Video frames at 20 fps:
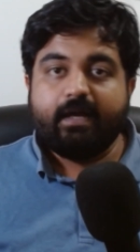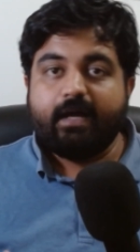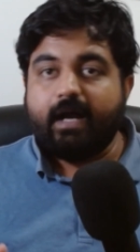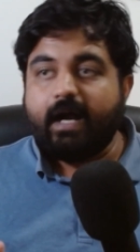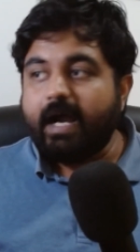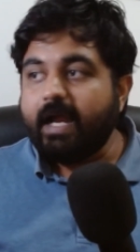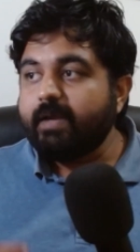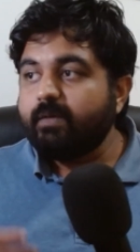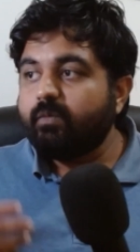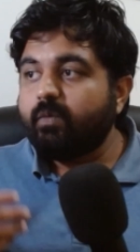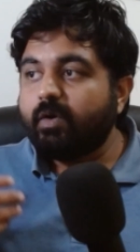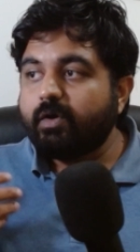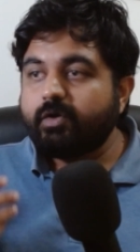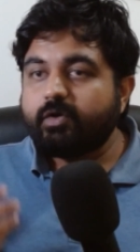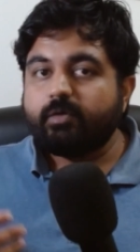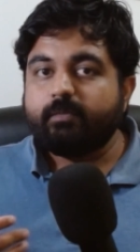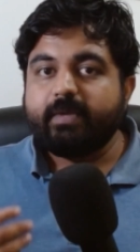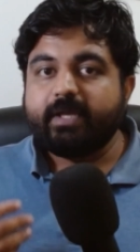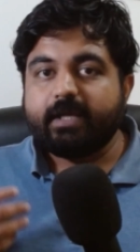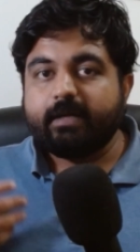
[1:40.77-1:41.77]
I want
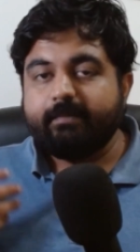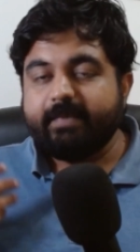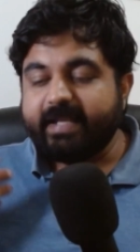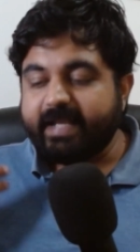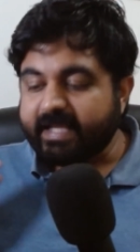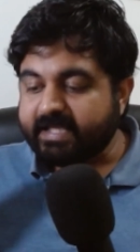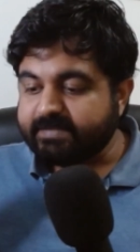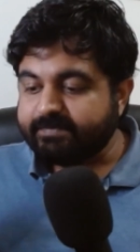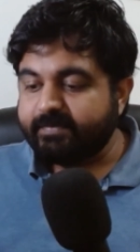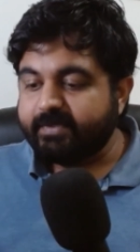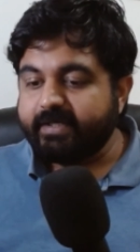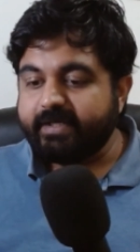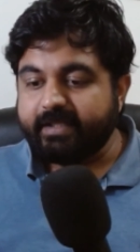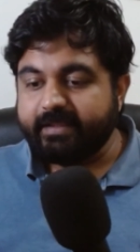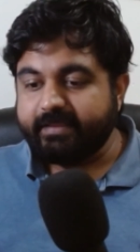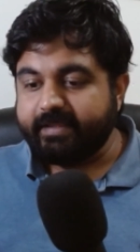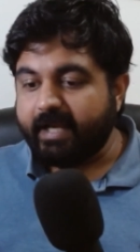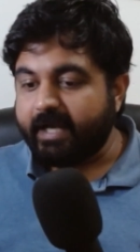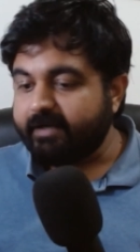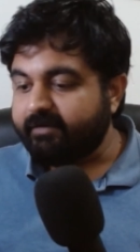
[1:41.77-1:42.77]
to become an expert
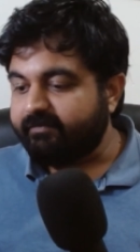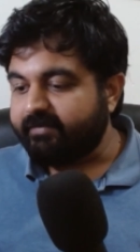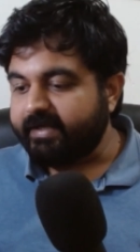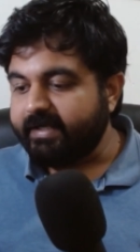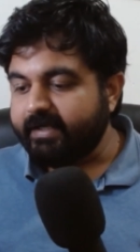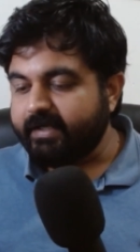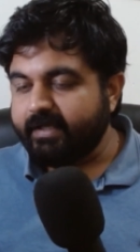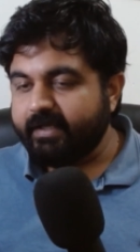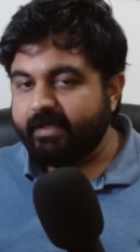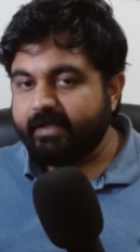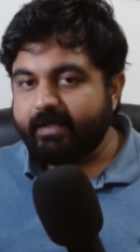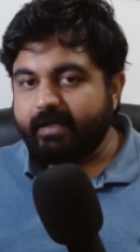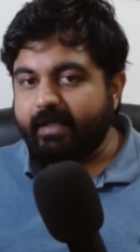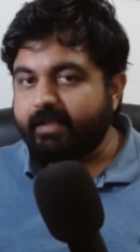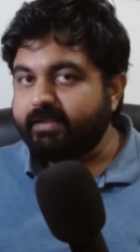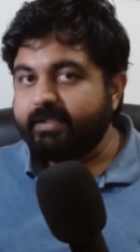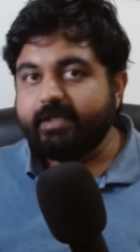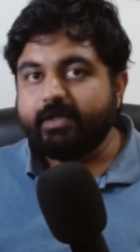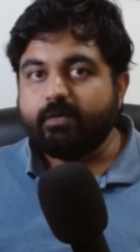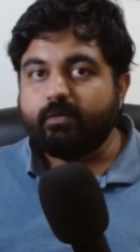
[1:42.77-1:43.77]
in that field,
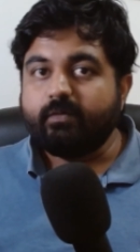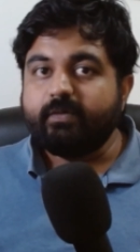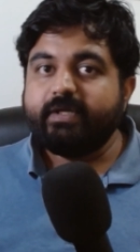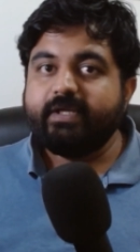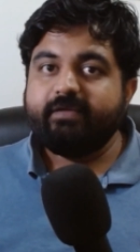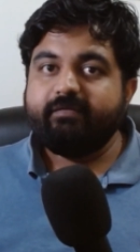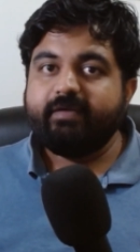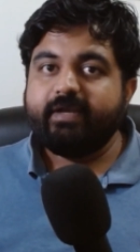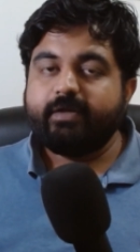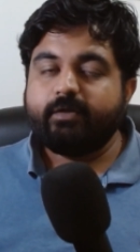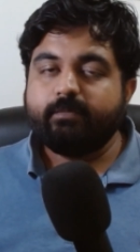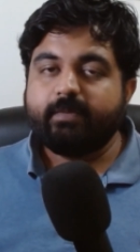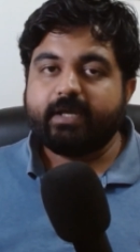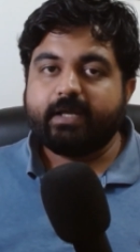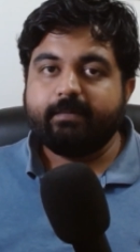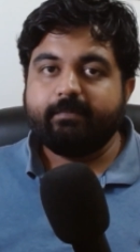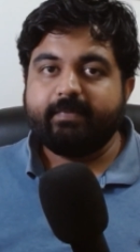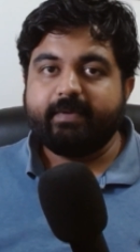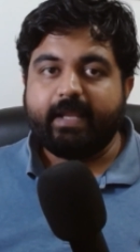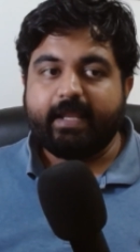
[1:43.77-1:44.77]
and the only way to
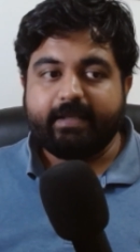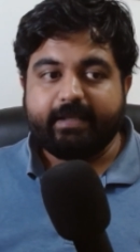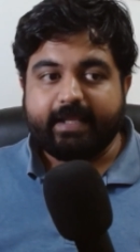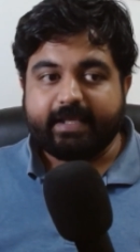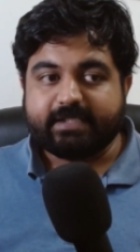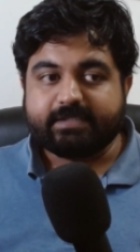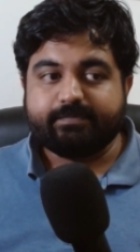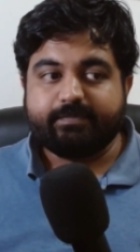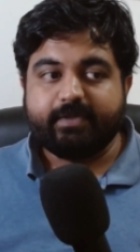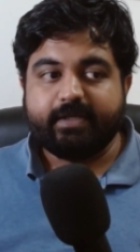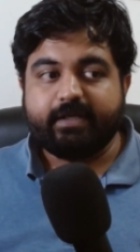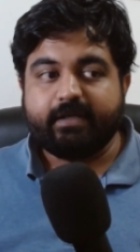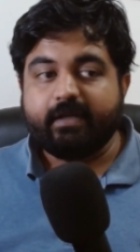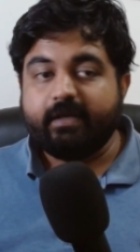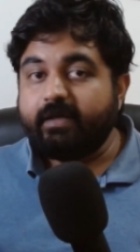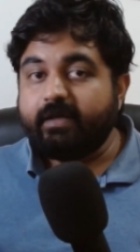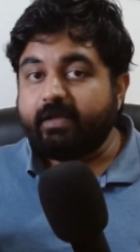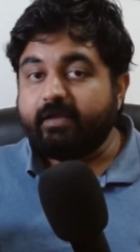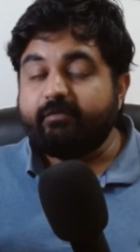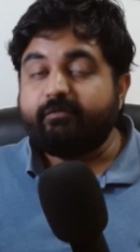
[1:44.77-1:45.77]
become an expert
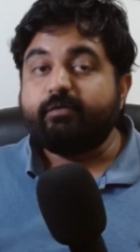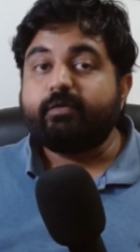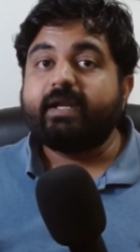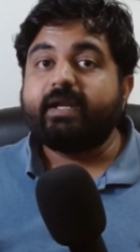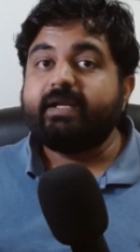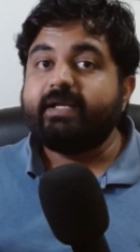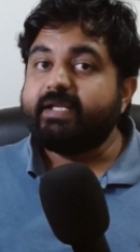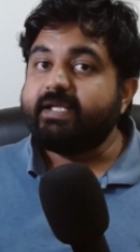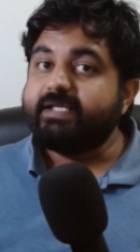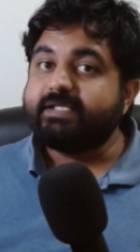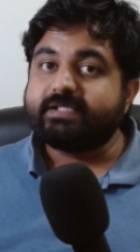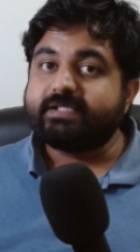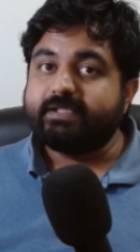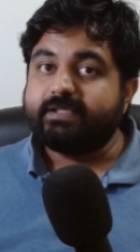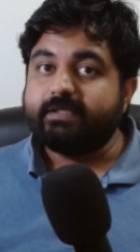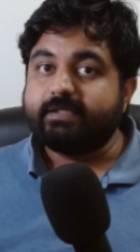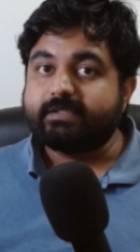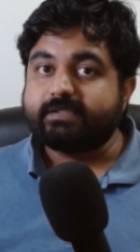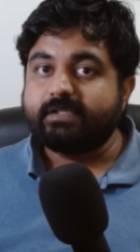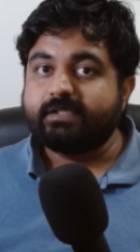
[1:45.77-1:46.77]
if you can teach
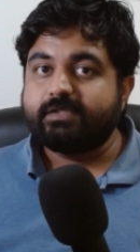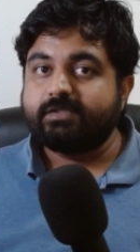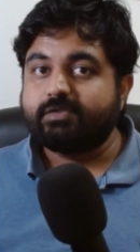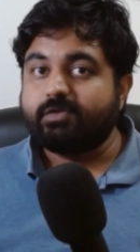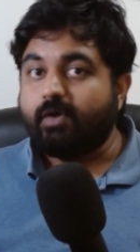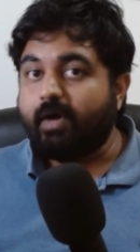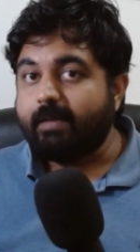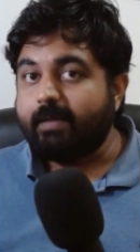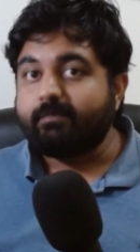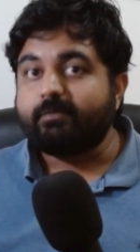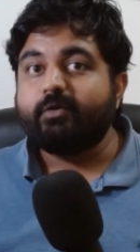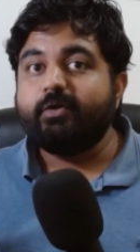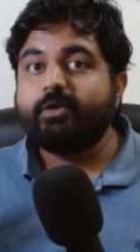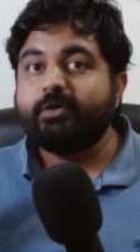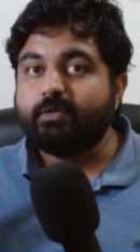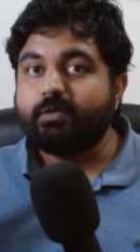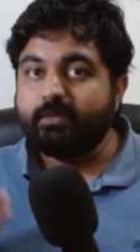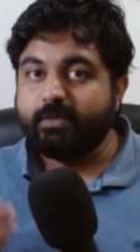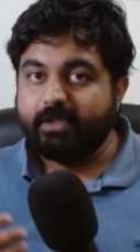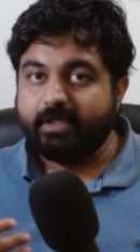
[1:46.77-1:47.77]
others. So I'm
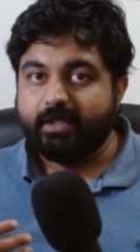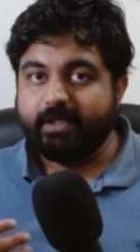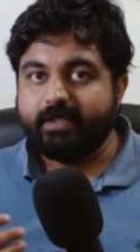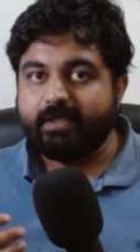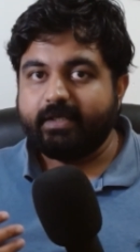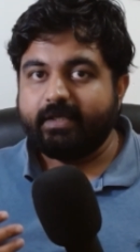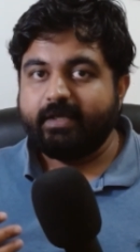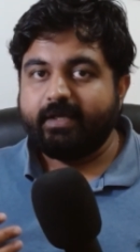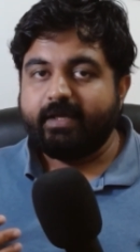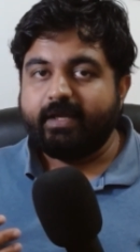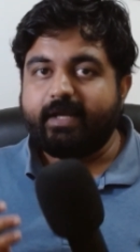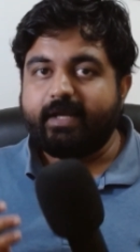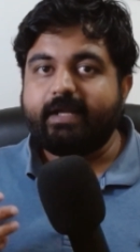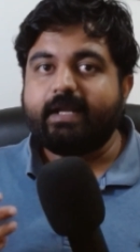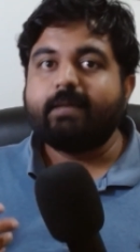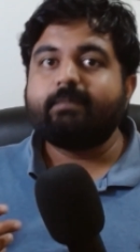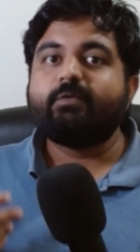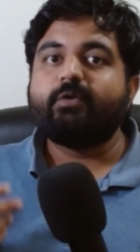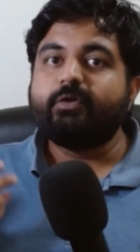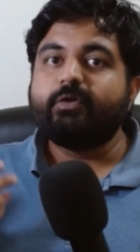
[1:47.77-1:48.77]
going to learn and
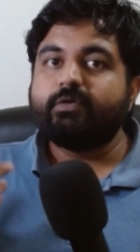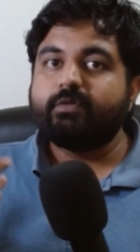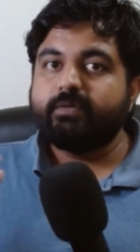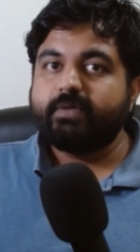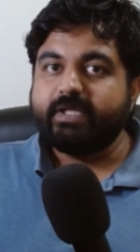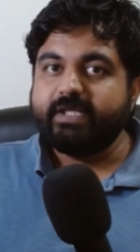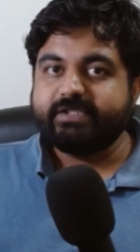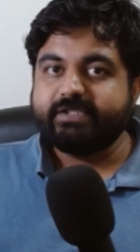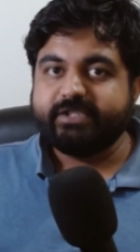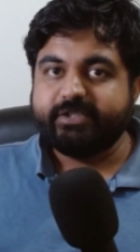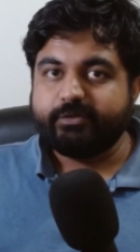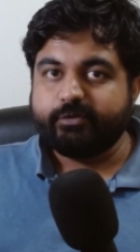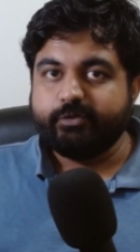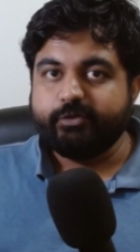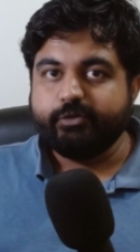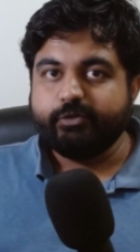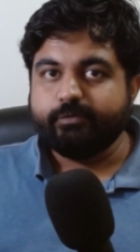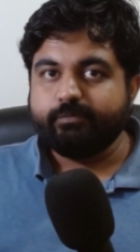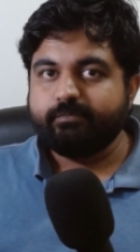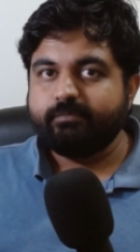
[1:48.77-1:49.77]
I'm going to teach it to
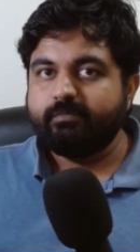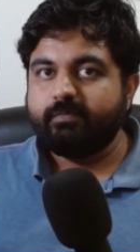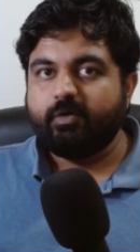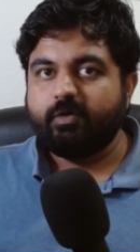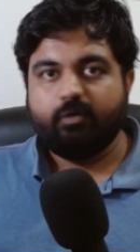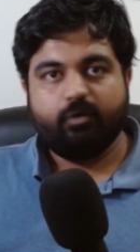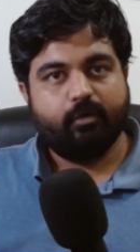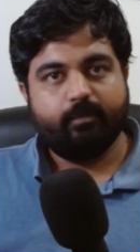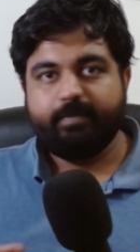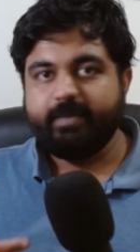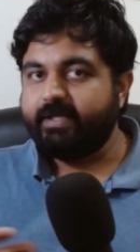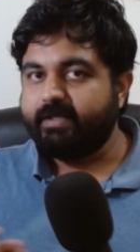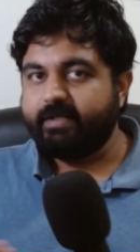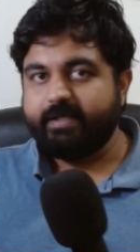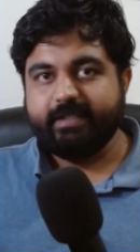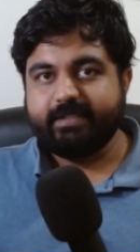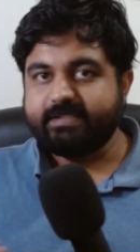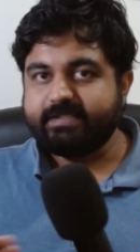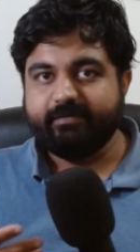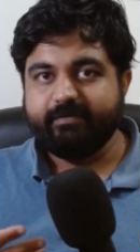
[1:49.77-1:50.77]
you. Hope it,
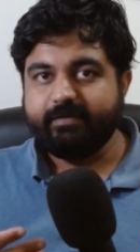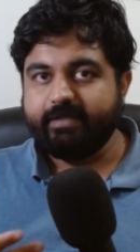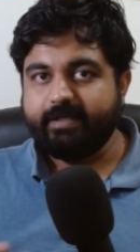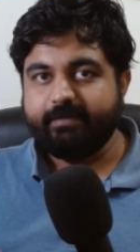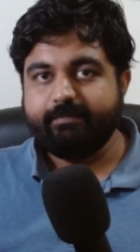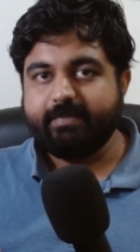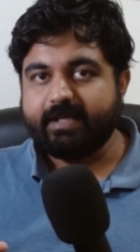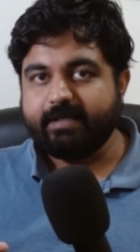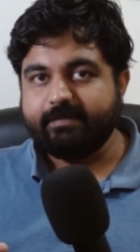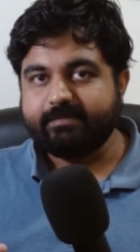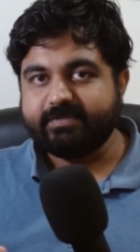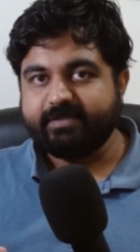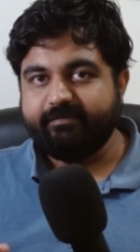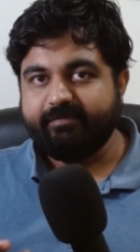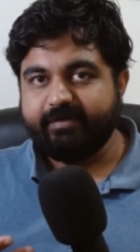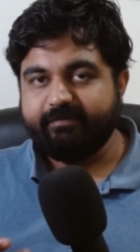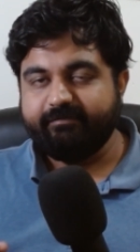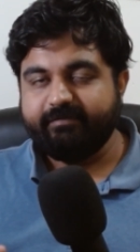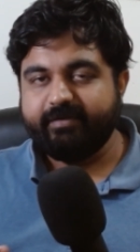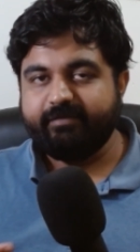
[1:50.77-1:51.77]
it's a, it becomes a
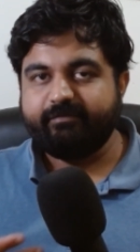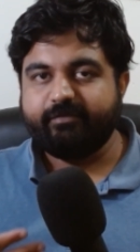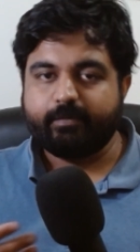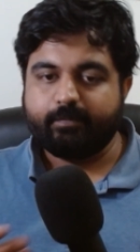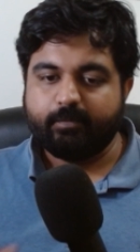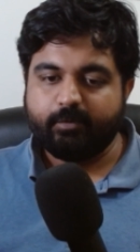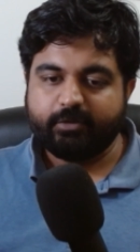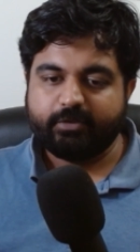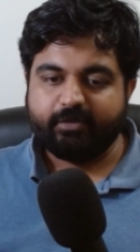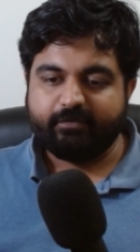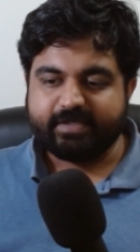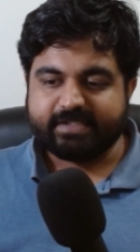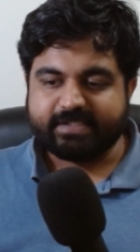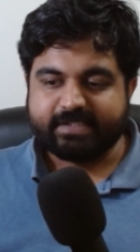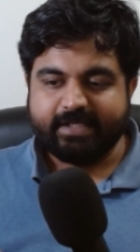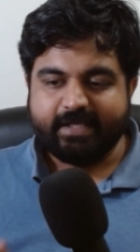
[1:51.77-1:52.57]
win-win for both of us.